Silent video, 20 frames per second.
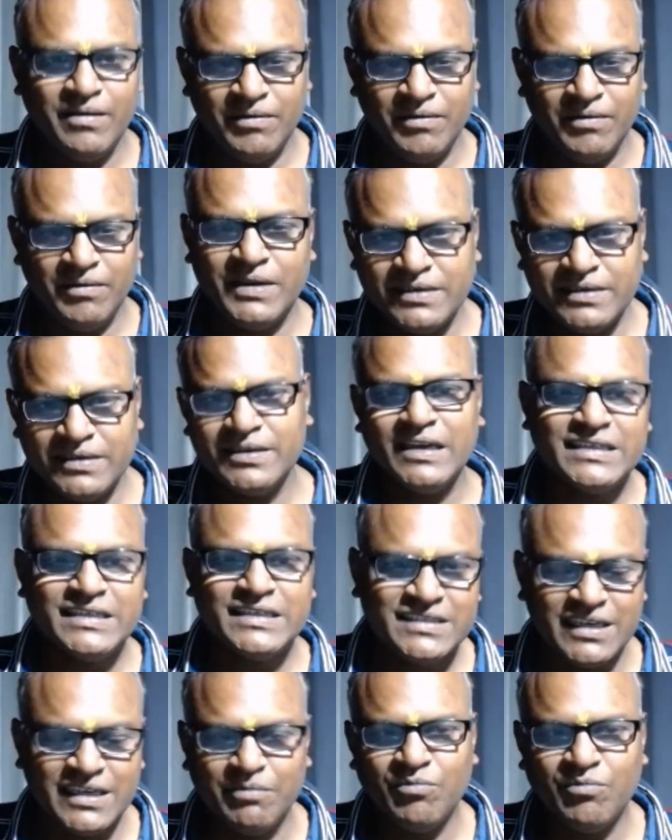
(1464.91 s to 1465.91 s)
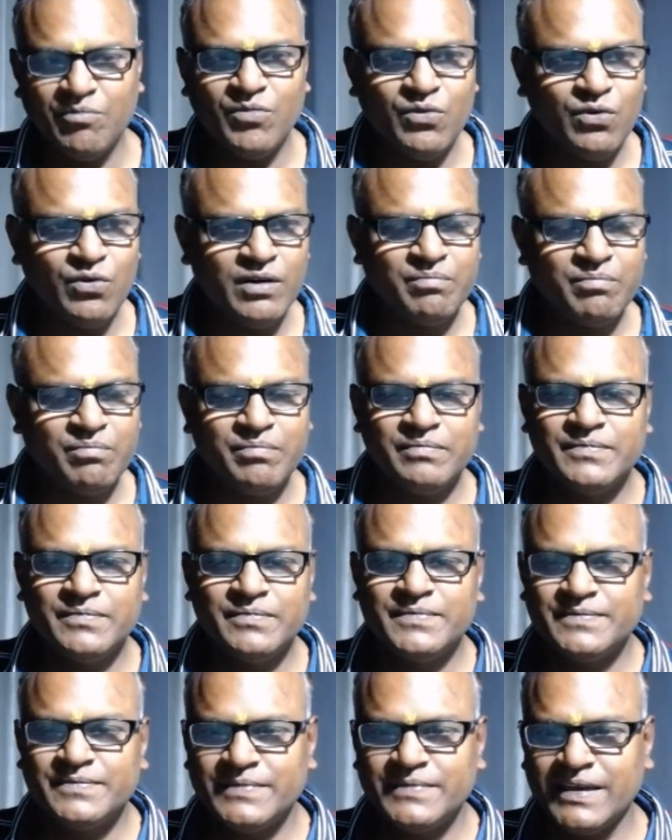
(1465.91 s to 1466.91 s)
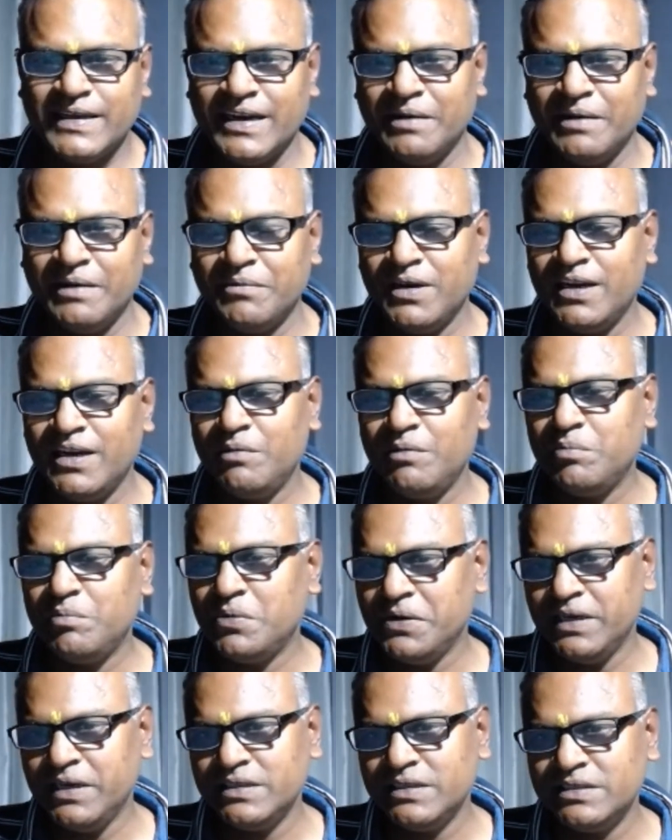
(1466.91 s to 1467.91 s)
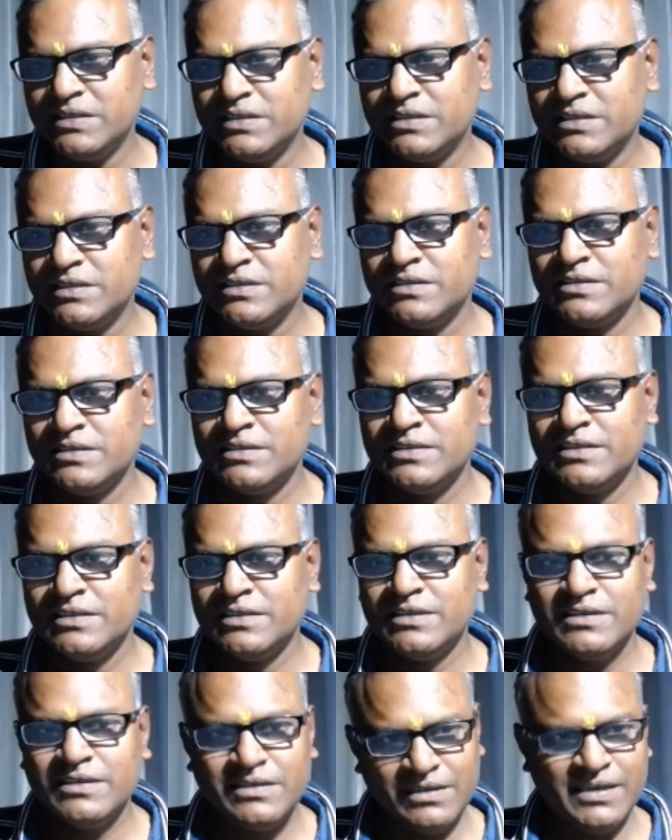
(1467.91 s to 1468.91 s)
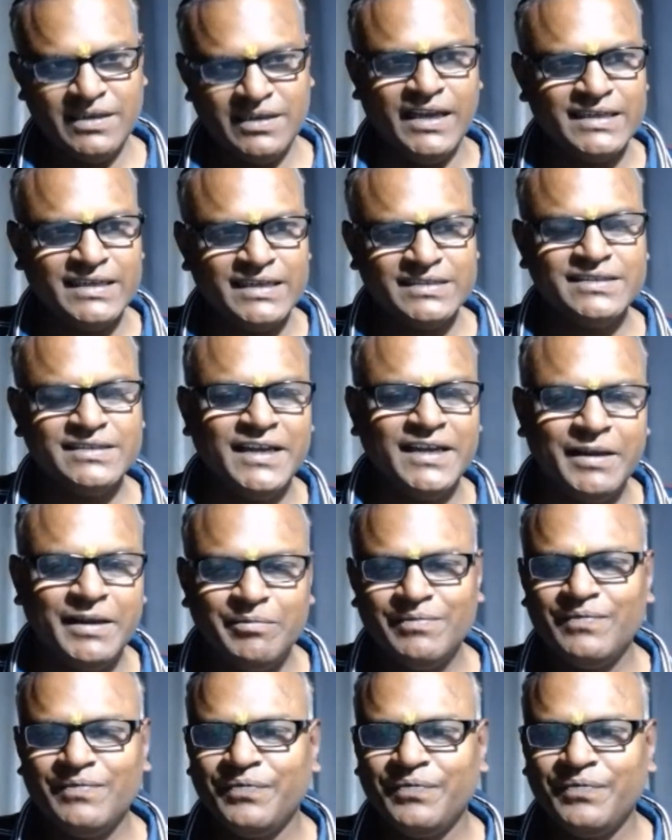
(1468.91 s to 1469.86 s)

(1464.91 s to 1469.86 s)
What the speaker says: We'll take some more grammar and points next time.